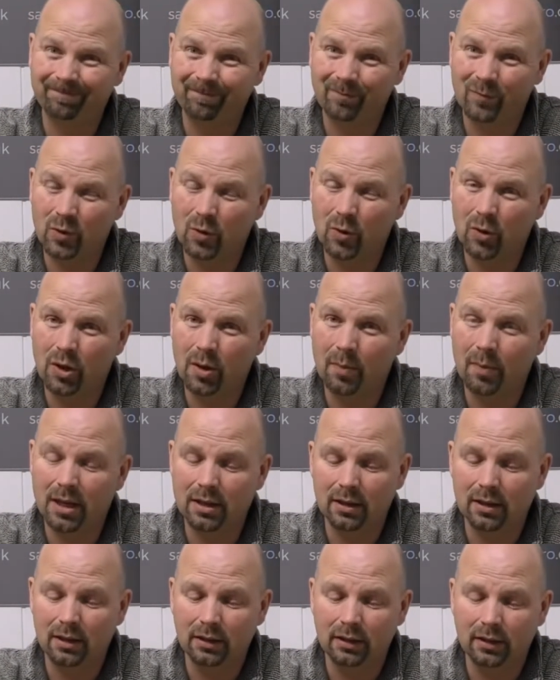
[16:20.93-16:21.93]
So you
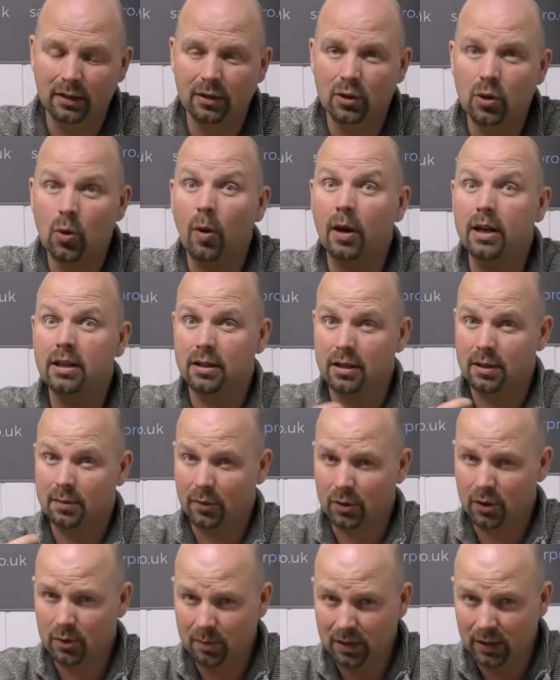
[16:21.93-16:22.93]
basically need twice as
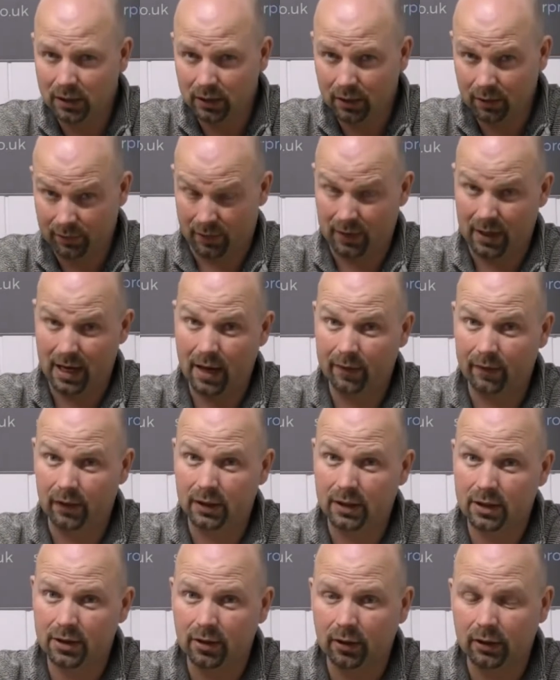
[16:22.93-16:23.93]
much media for a heavily
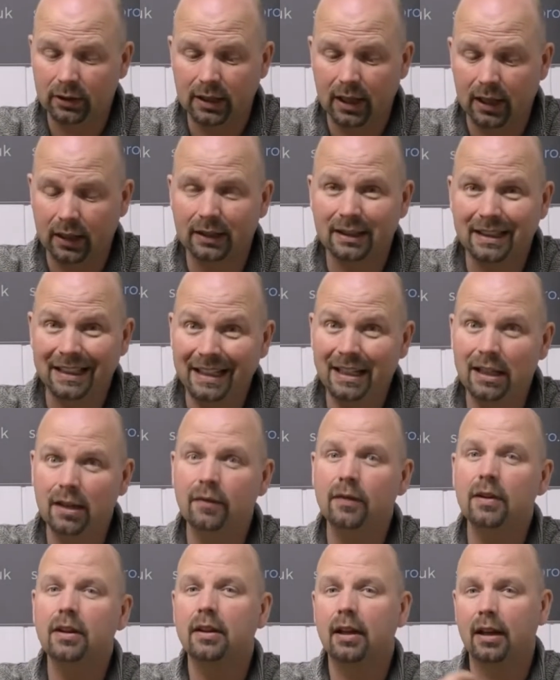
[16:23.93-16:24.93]
stocked tank to
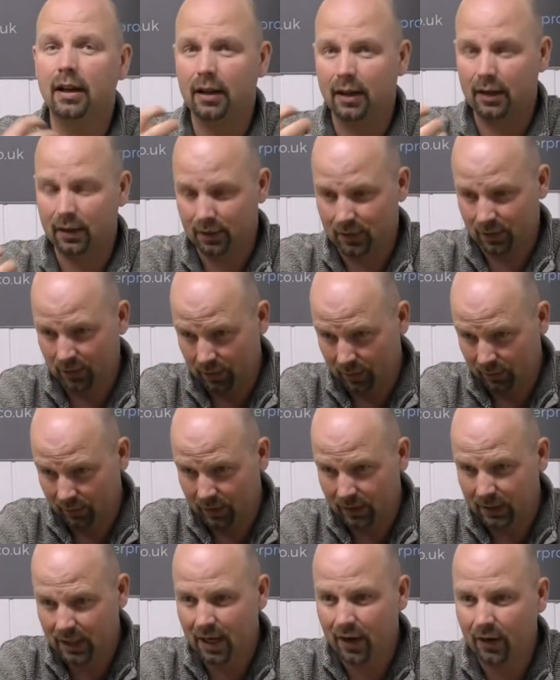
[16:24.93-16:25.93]
give you that
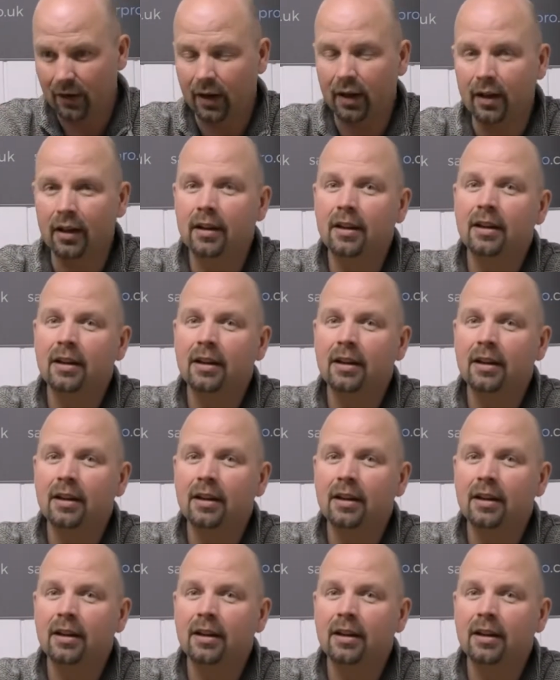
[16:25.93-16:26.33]
surface area,